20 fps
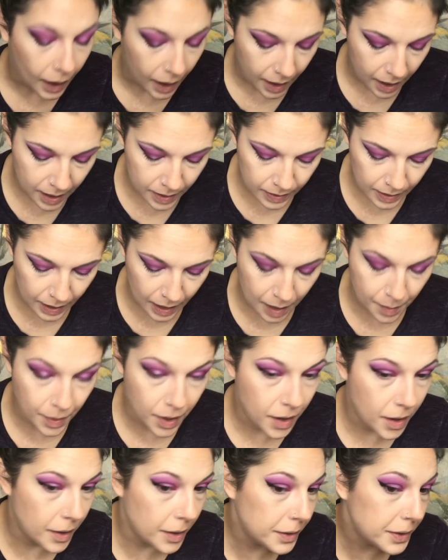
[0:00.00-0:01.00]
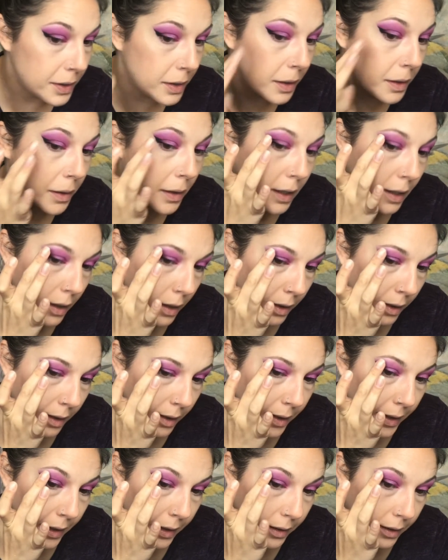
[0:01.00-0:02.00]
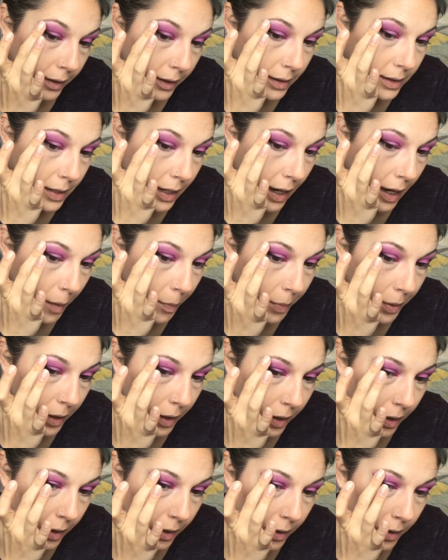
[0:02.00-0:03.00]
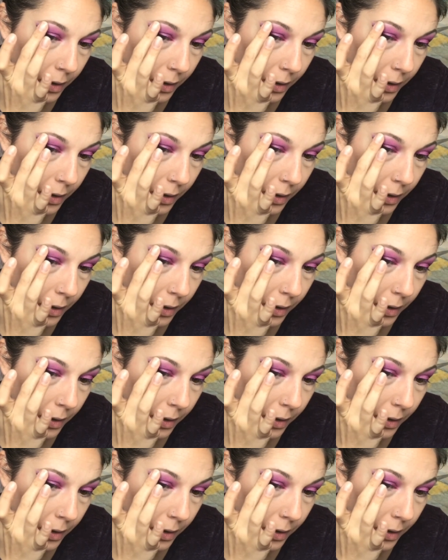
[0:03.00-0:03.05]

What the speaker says: And then I'm also going to lightly tap it